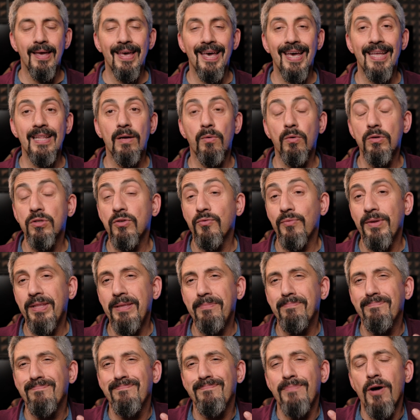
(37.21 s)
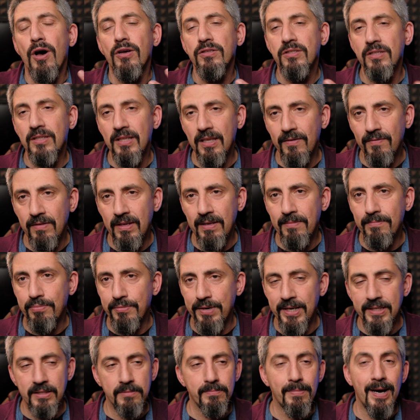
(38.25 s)
And I was already positively
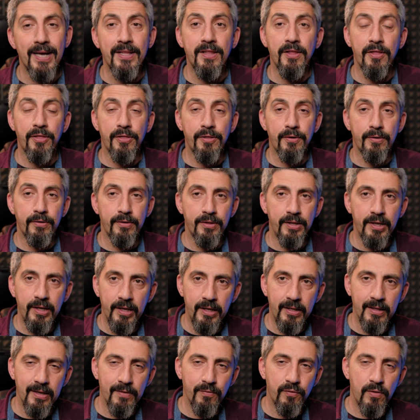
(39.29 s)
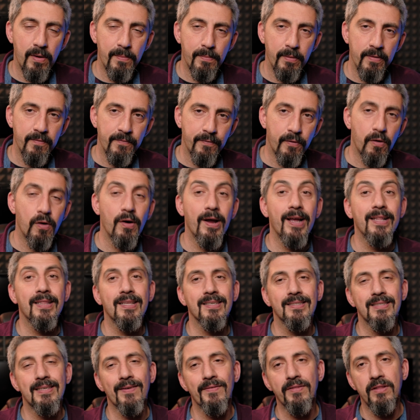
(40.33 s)
impressed by the 13 f1.4 and the
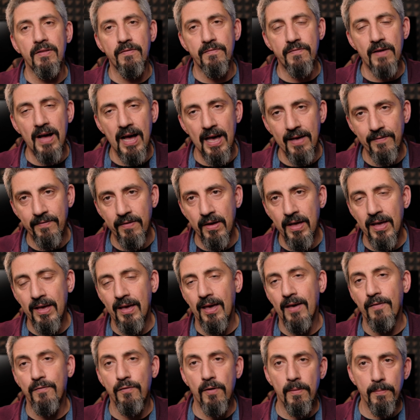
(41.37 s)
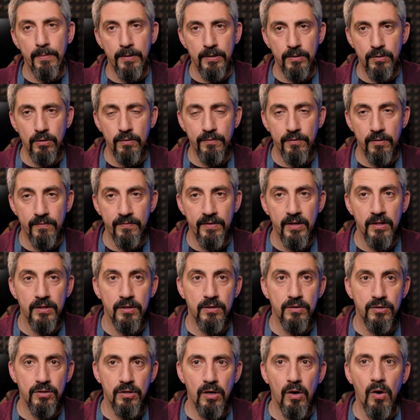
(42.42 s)
75 f1.2 from
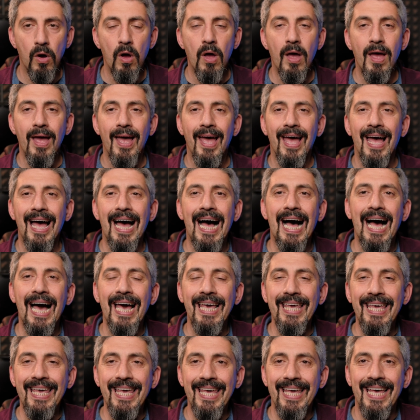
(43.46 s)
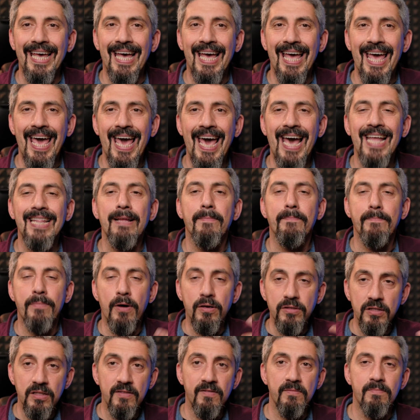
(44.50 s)
Viltrox. So I had a
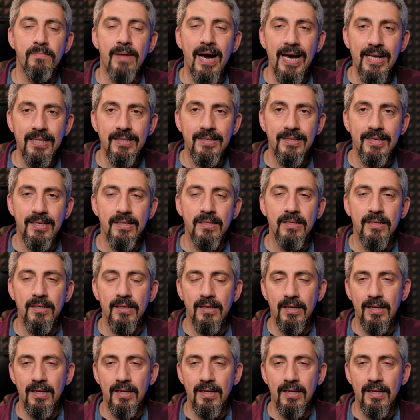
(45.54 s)
positive mindset